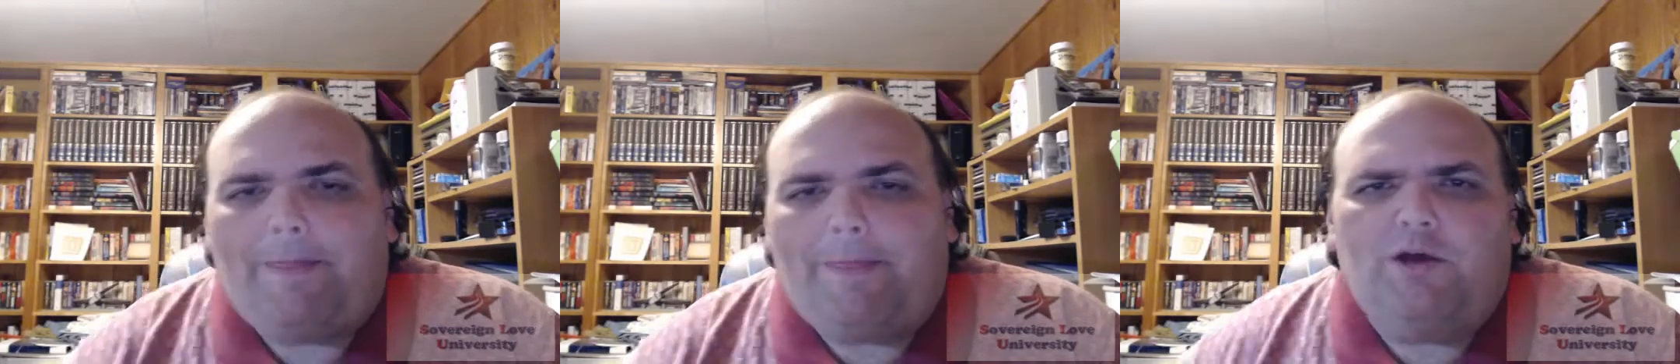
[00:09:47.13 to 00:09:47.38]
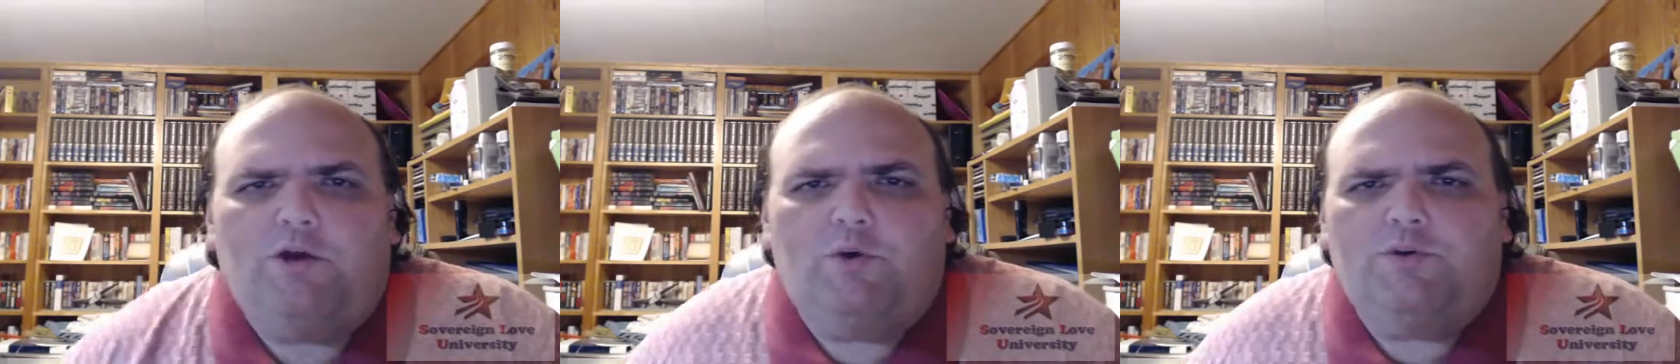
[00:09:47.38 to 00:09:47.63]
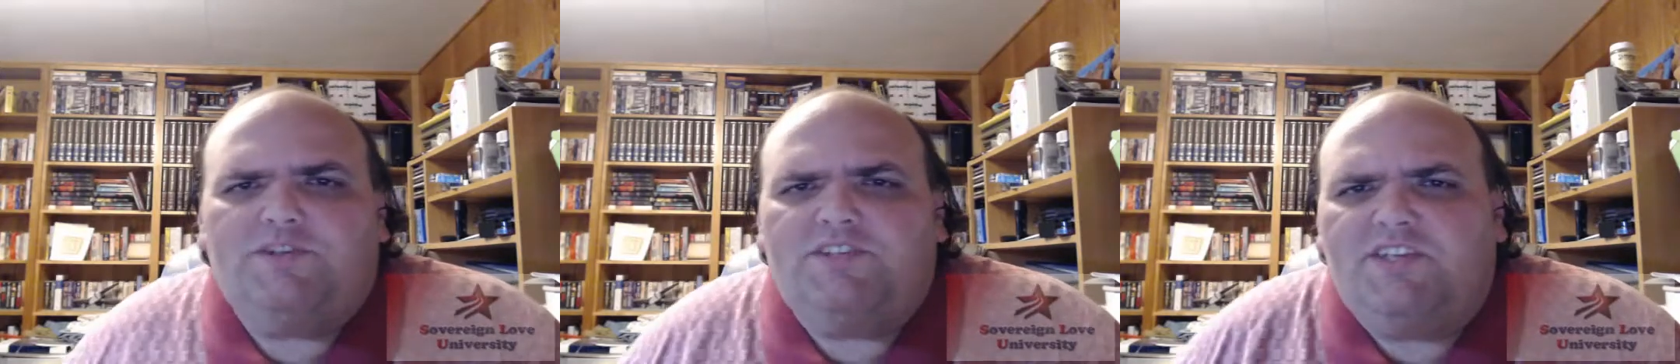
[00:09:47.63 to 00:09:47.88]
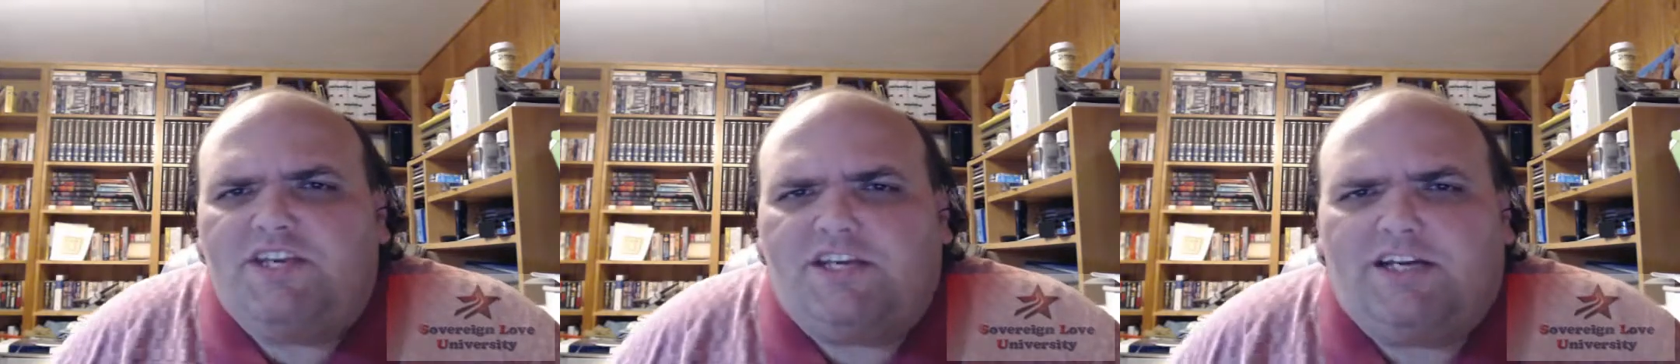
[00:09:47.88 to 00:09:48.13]
who's
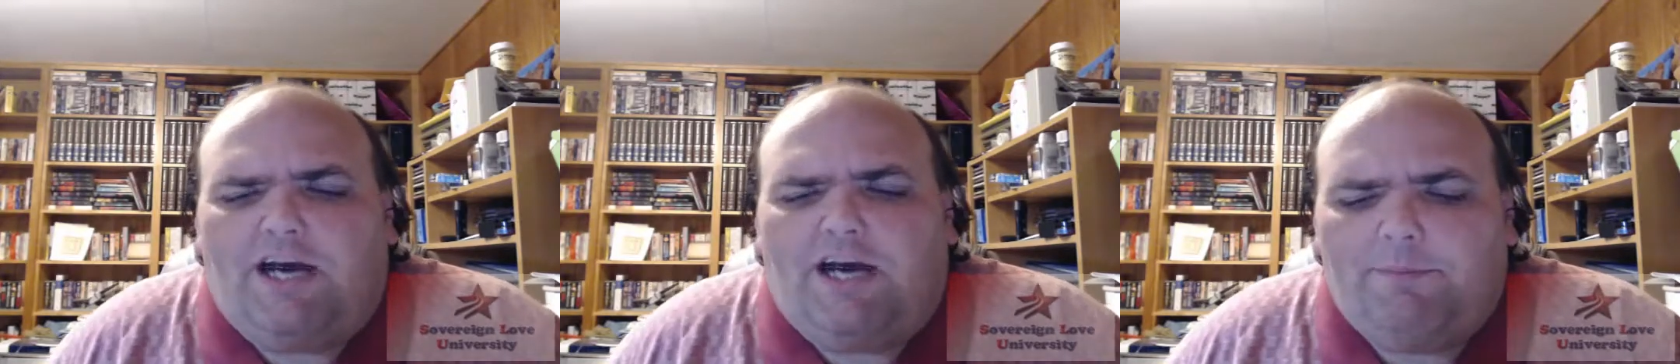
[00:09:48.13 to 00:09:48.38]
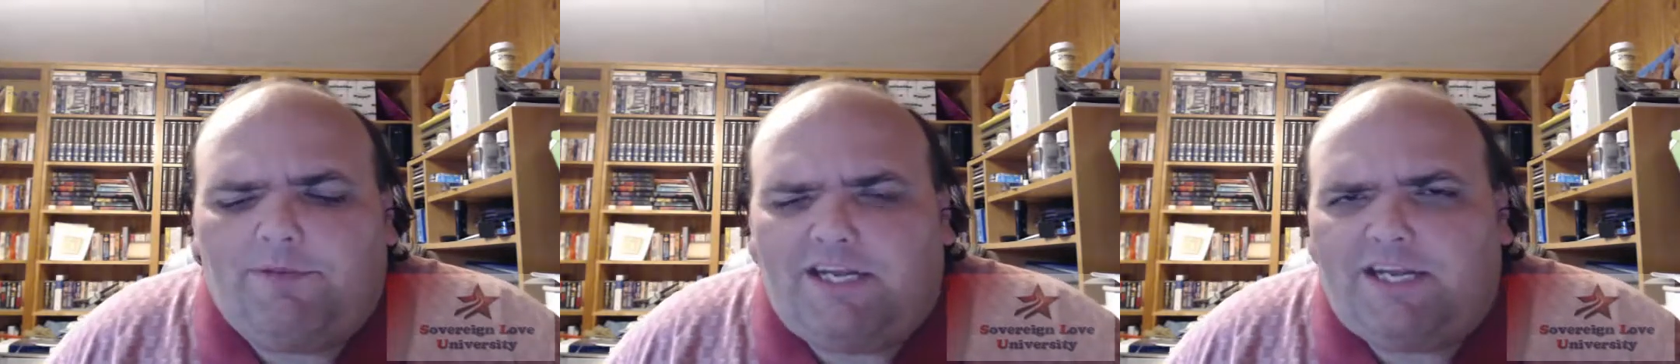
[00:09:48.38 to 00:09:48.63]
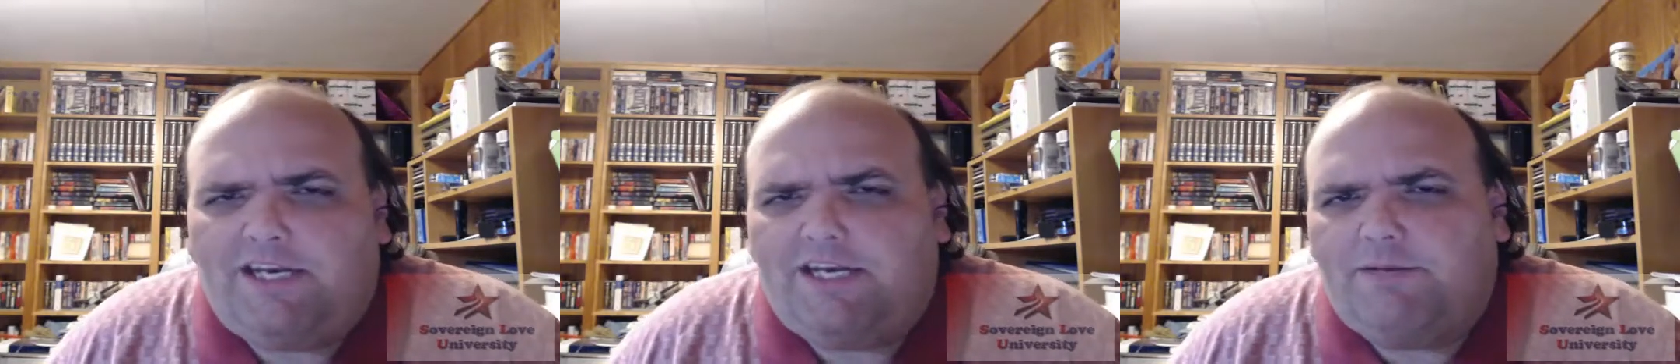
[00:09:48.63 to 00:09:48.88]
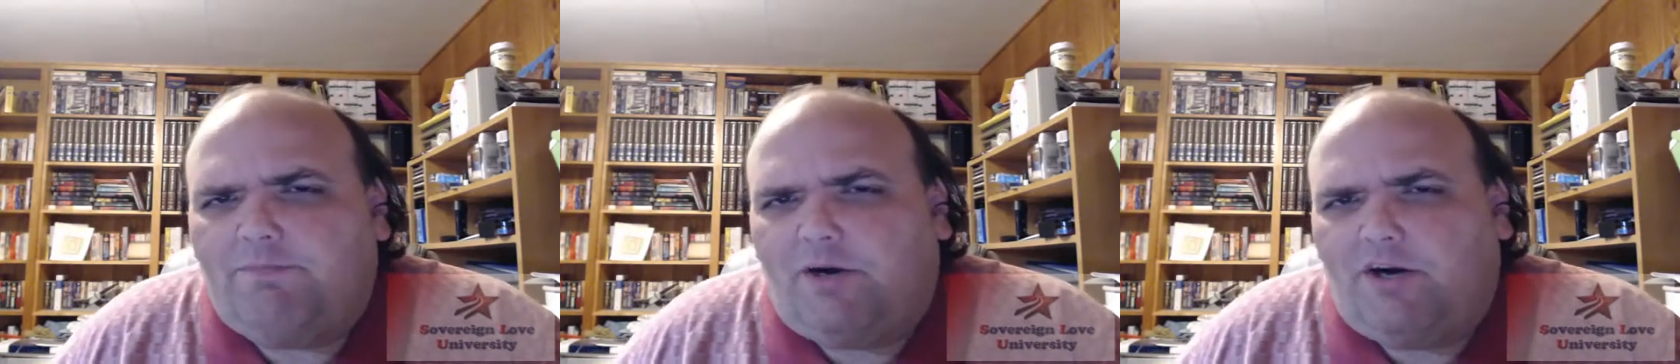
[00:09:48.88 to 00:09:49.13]
the
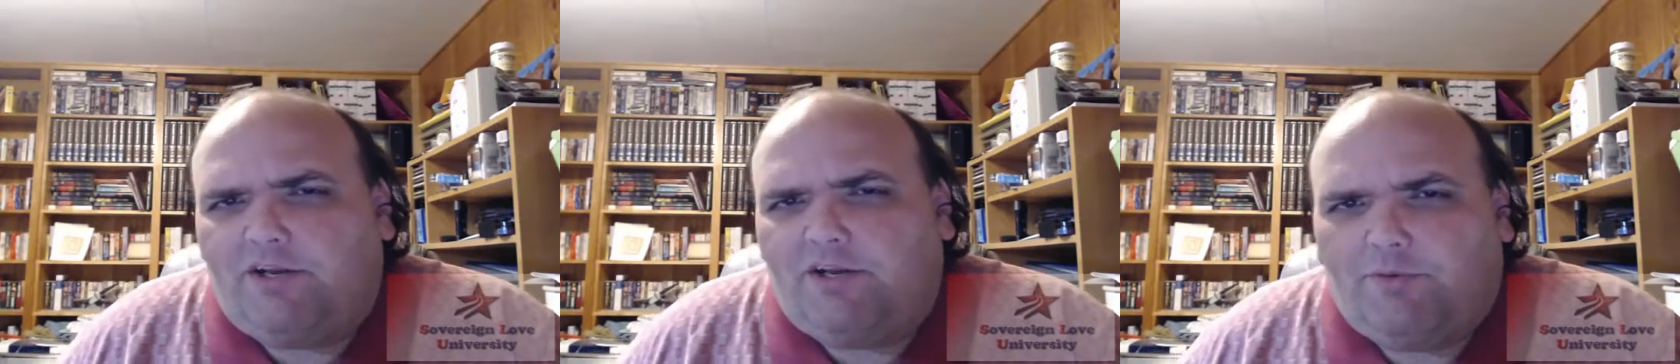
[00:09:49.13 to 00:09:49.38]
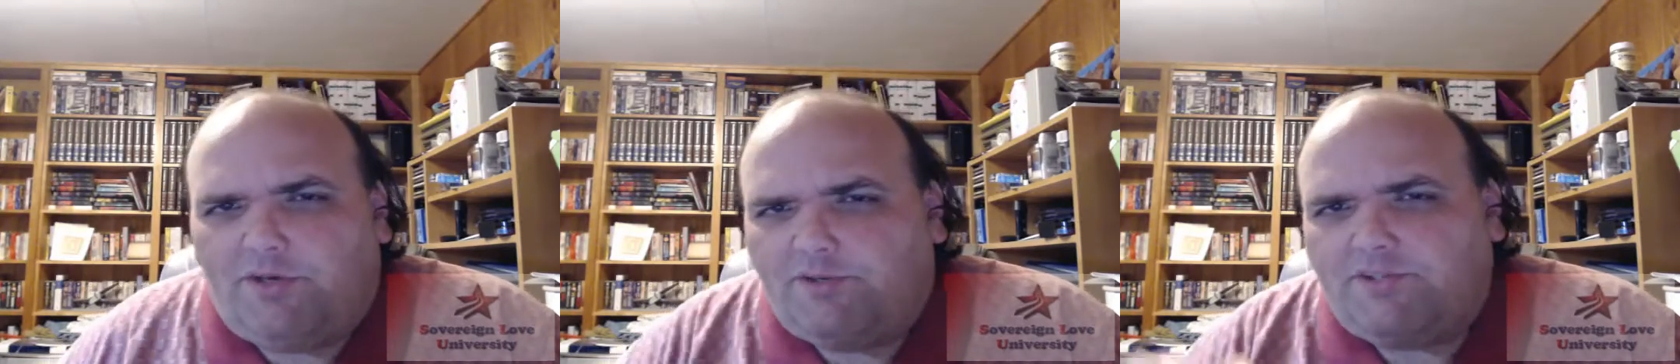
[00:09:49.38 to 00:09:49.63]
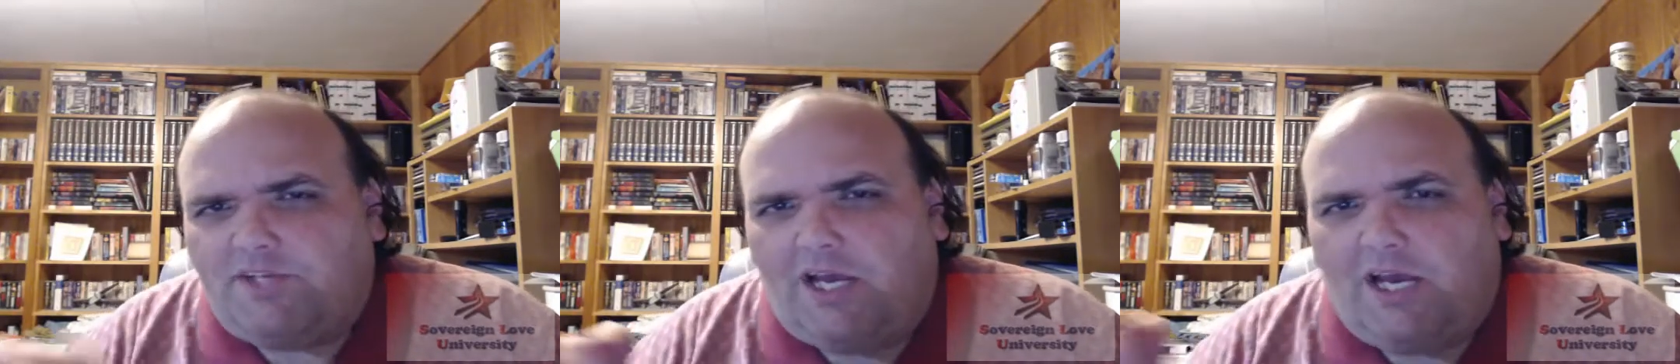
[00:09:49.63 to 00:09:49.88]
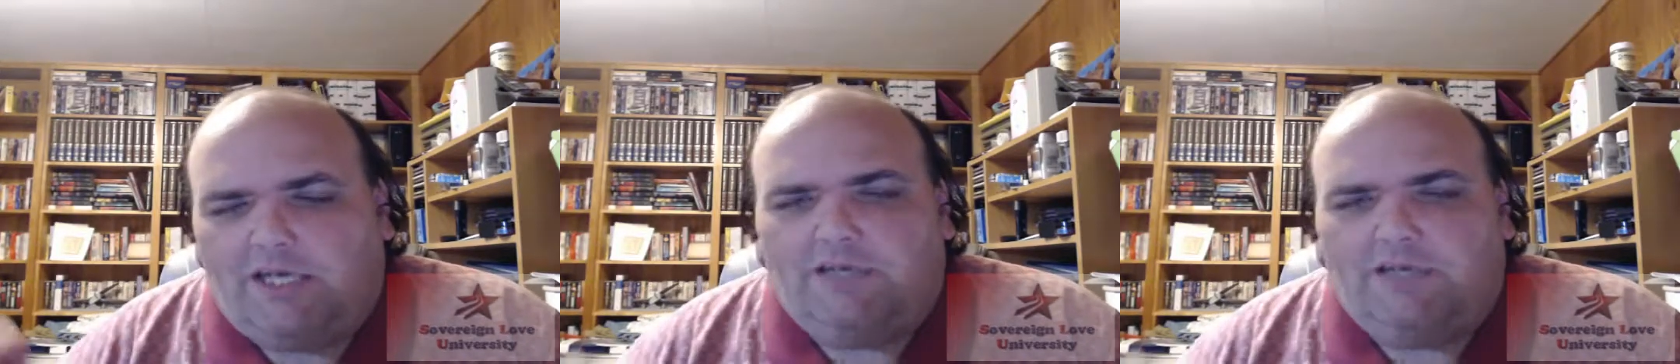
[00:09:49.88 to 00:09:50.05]
accommodated party when you sign?